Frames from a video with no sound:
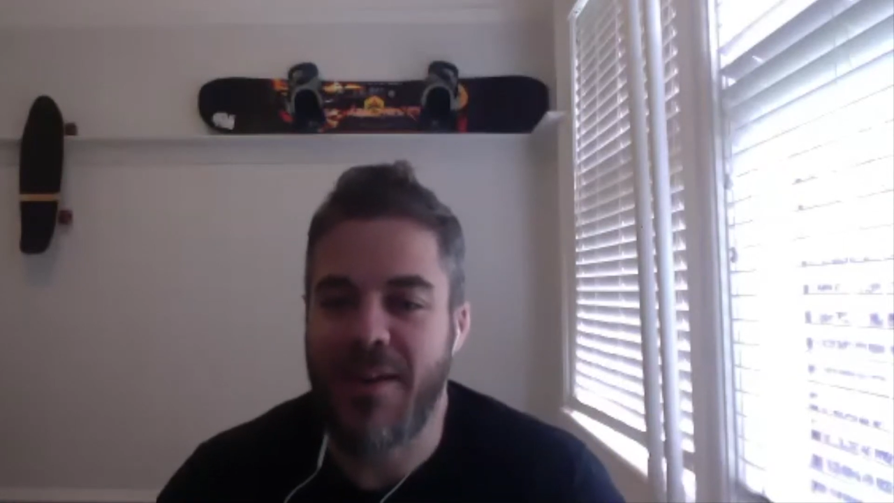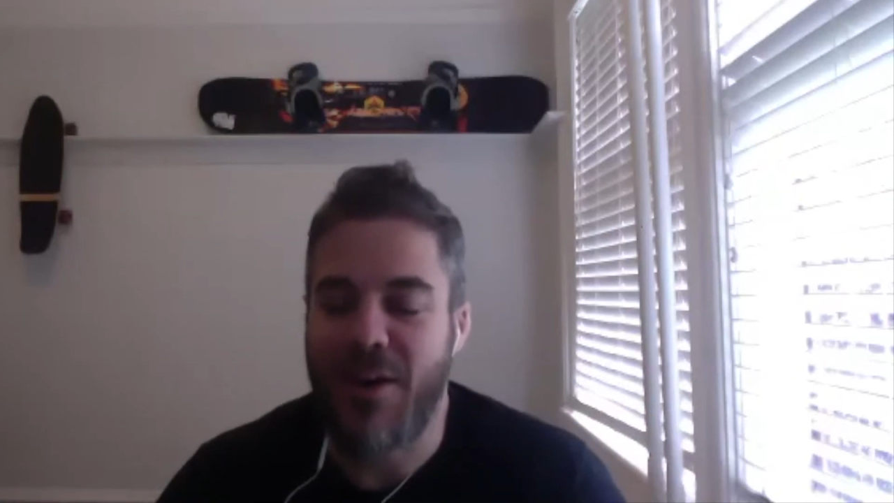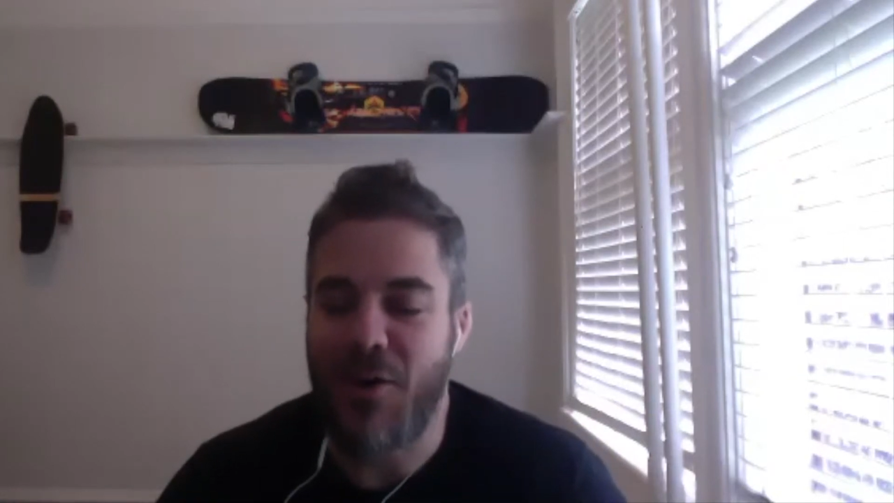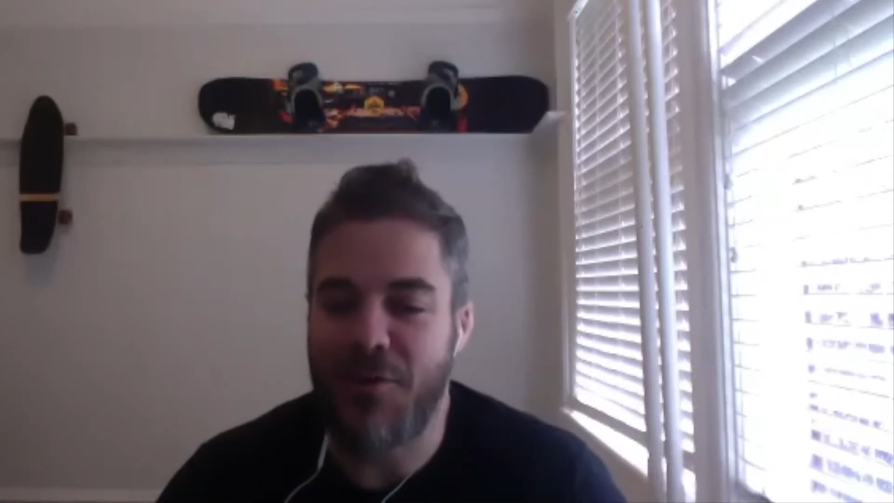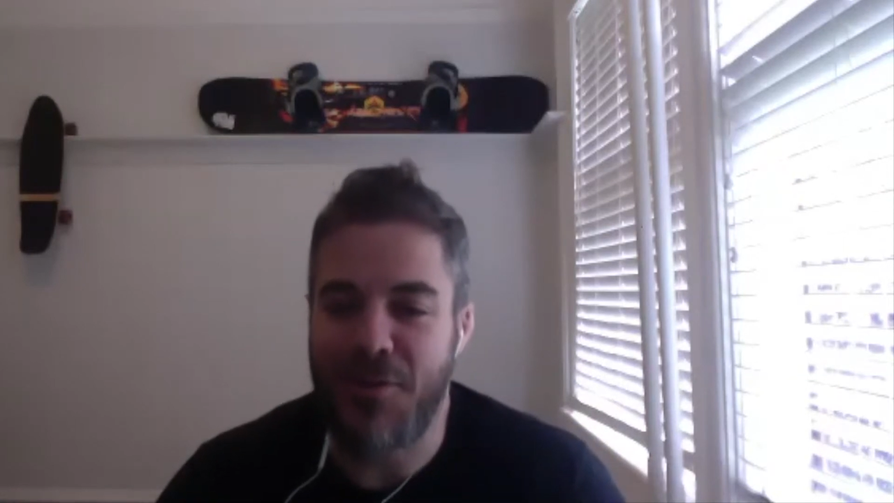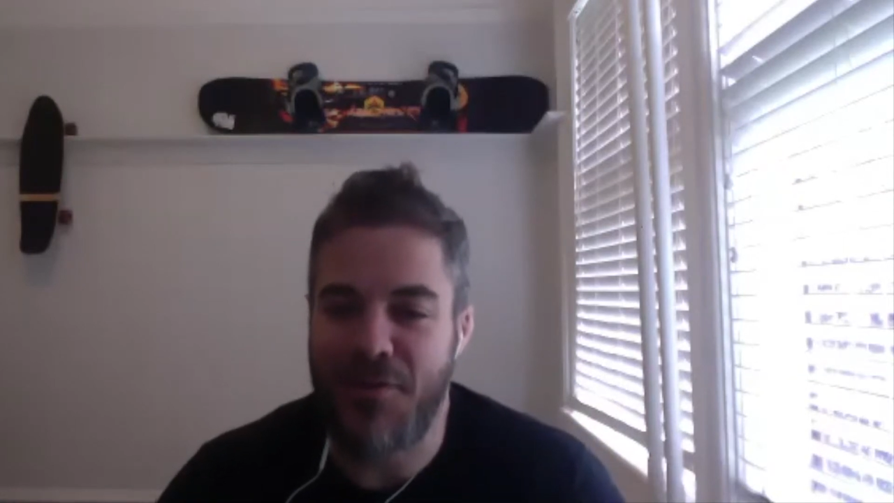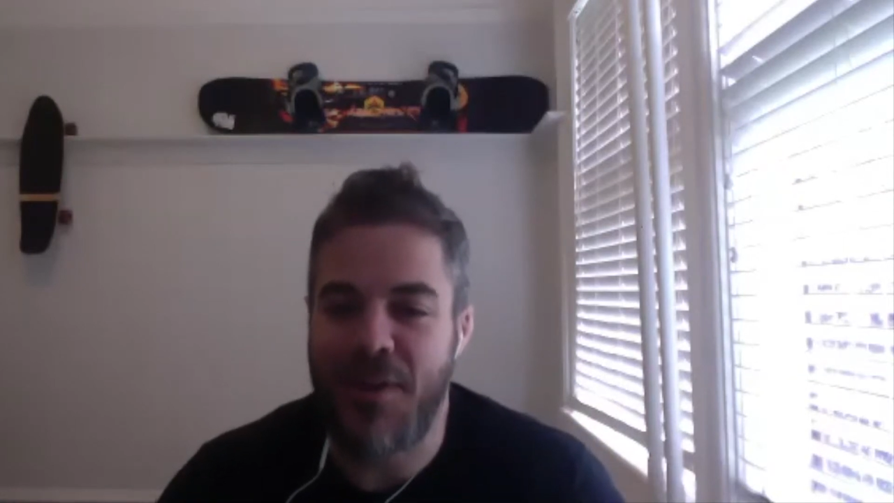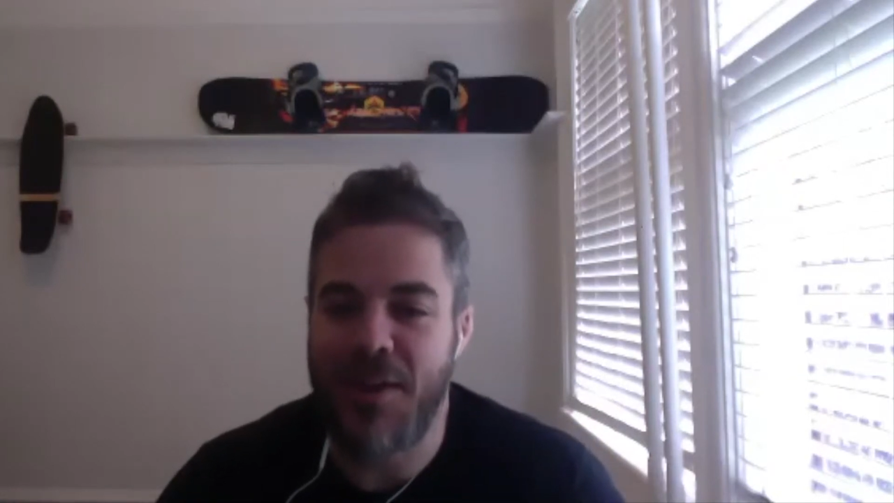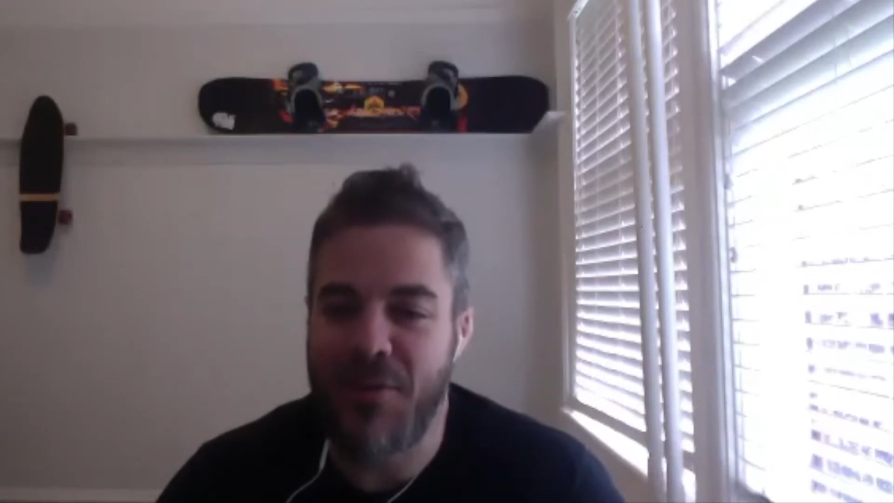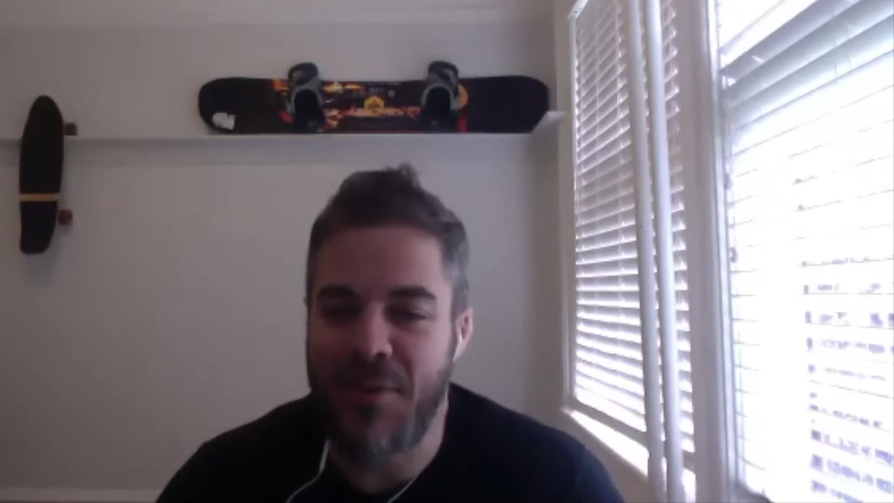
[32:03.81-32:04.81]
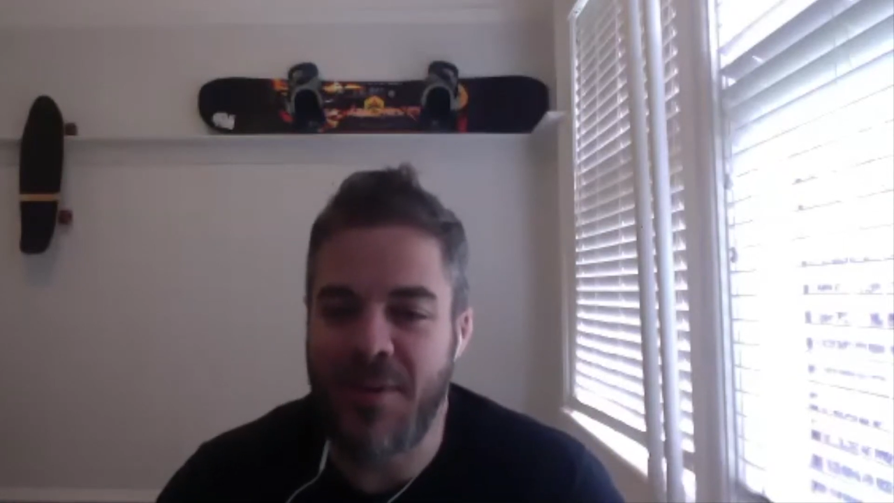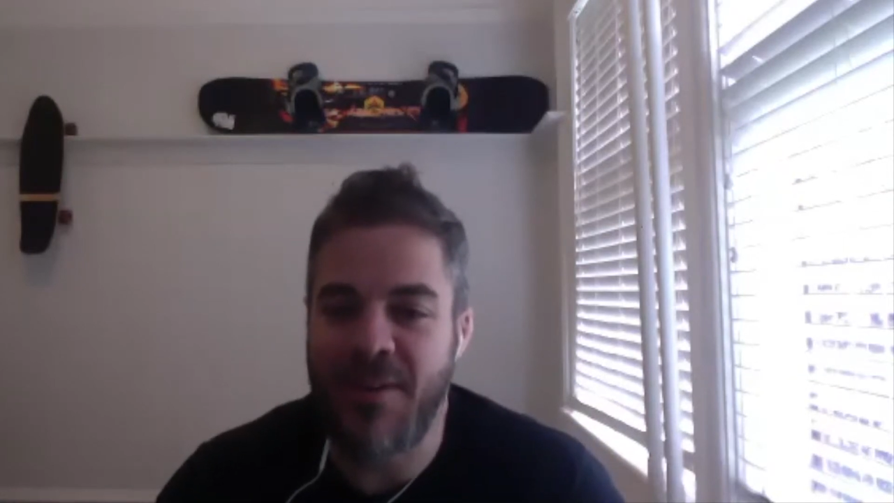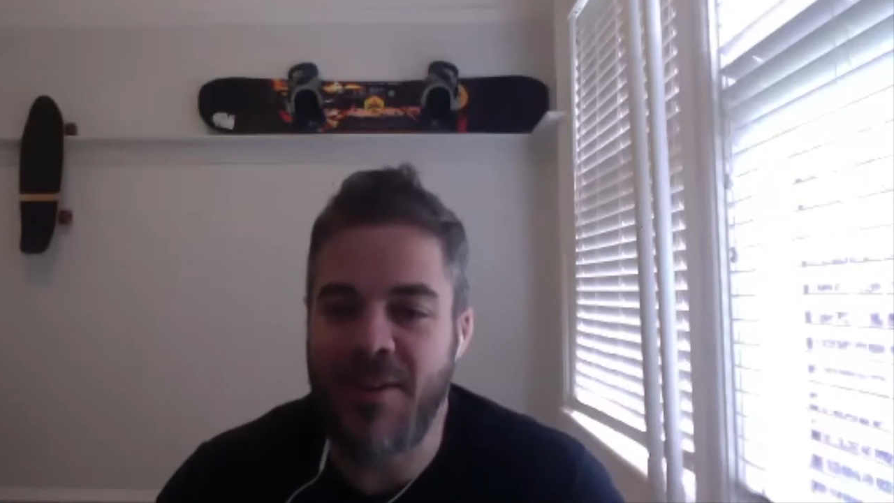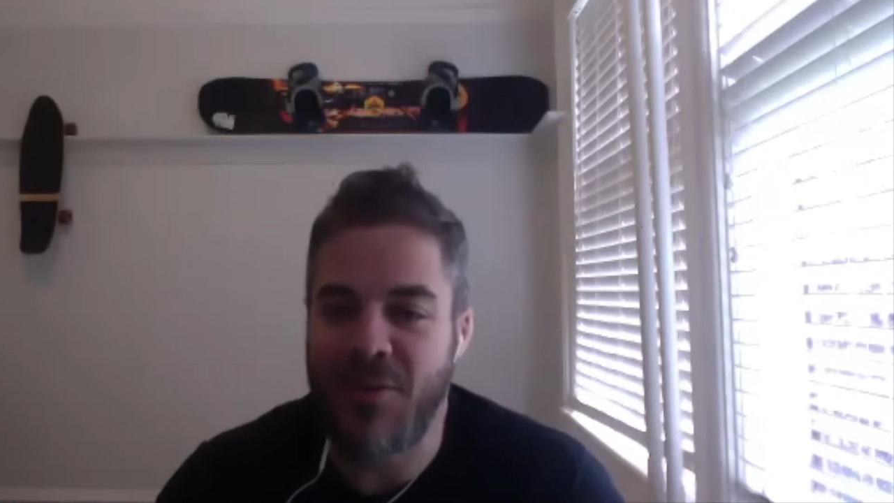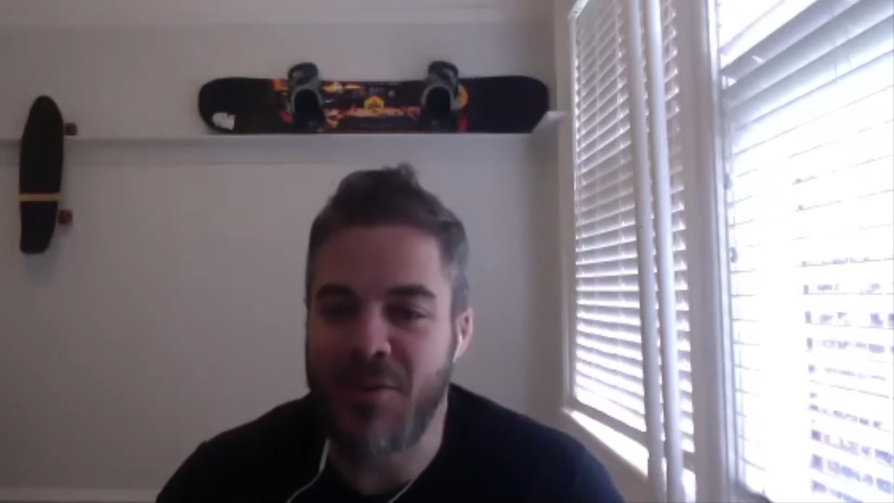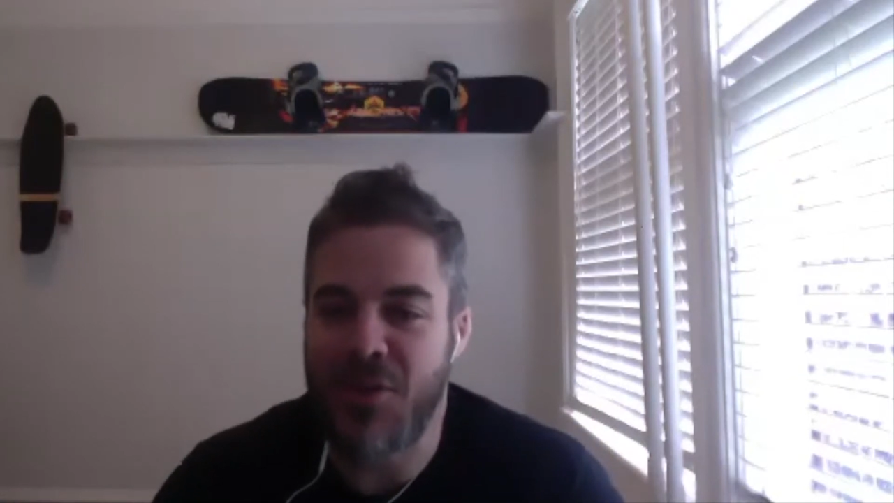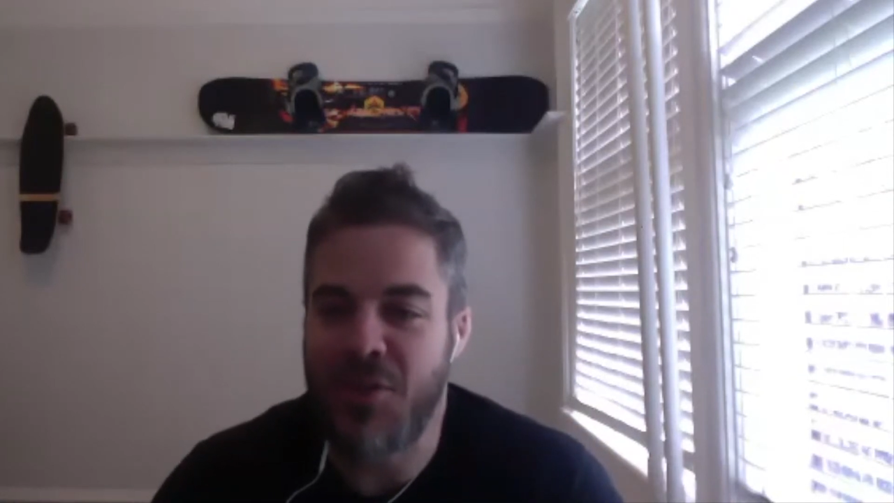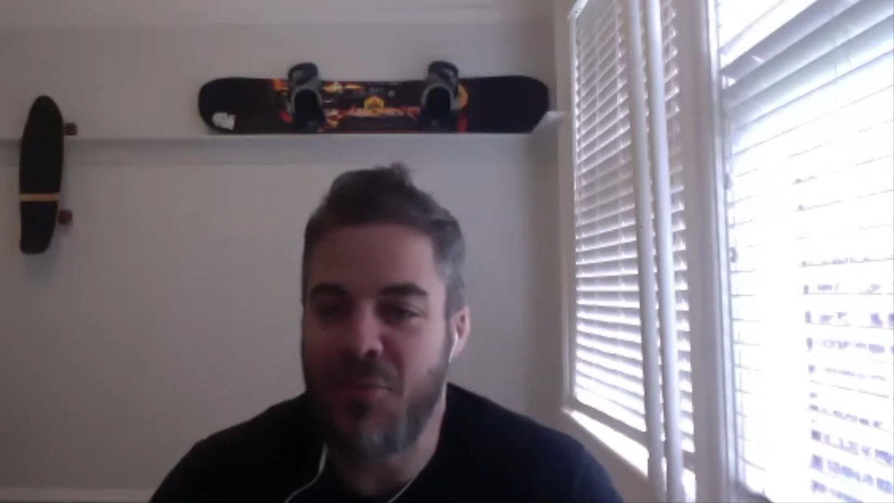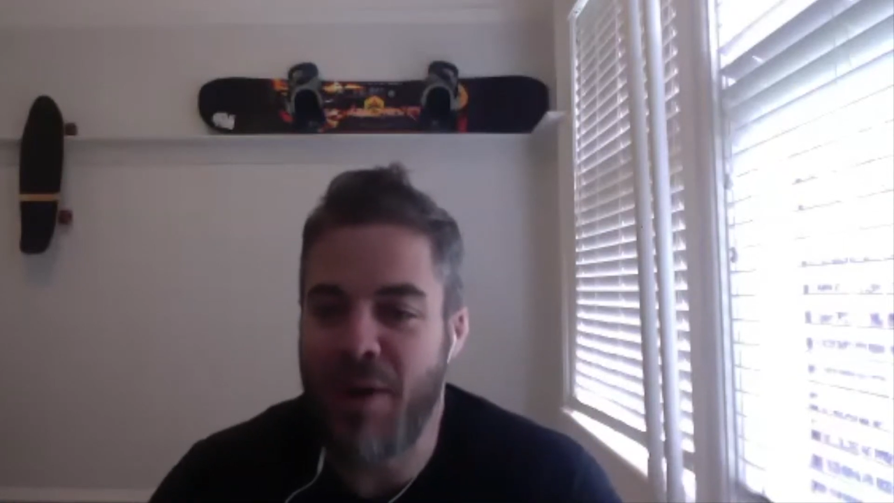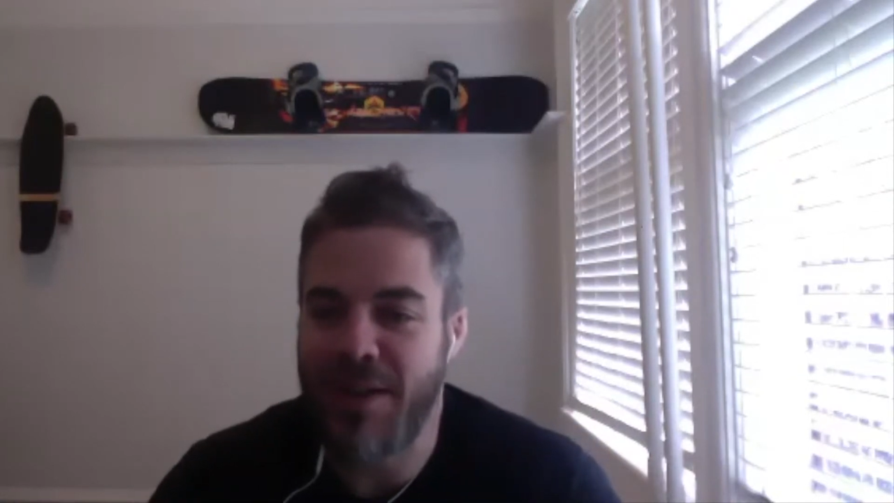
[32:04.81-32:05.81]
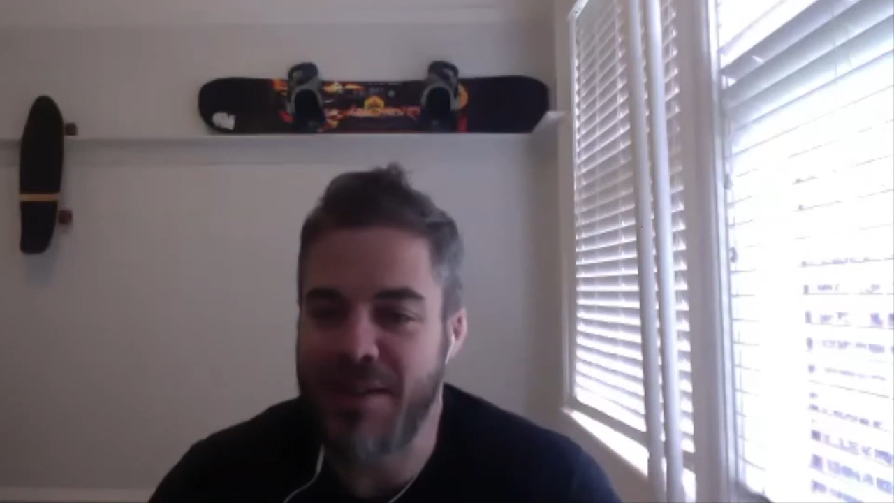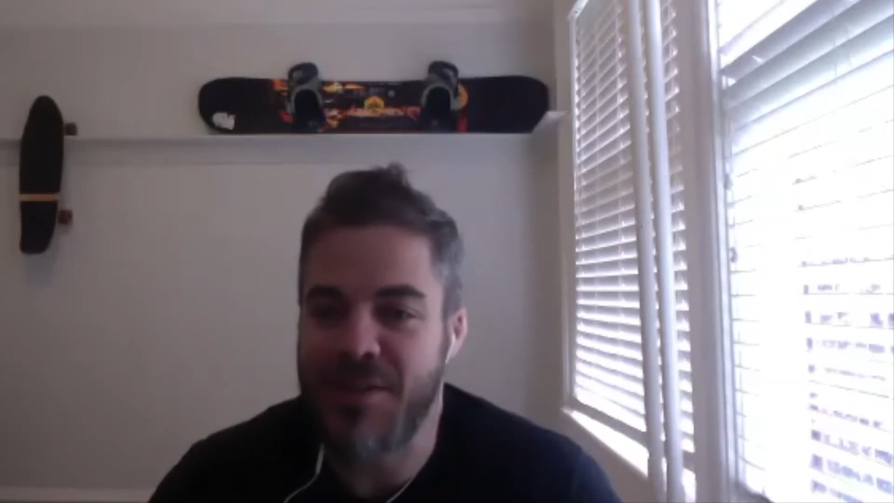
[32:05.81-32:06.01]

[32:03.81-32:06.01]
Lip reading: off the field and onto the rings,